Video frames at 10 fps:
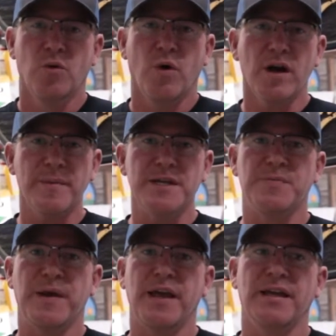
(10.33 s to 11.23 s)
Water-based
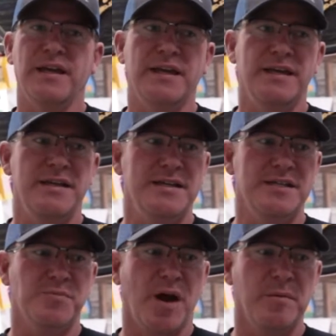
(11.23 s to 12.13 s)
paint
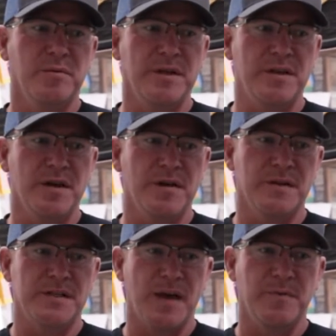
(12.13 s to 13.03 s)
is probably
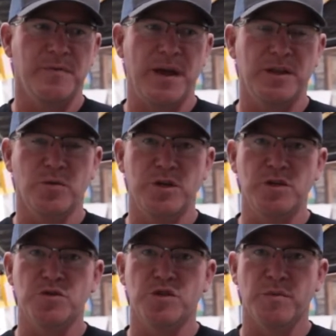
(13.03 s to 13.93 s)
the type of paint that we
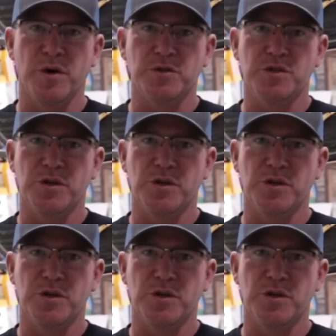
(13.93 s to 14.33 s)
use the most.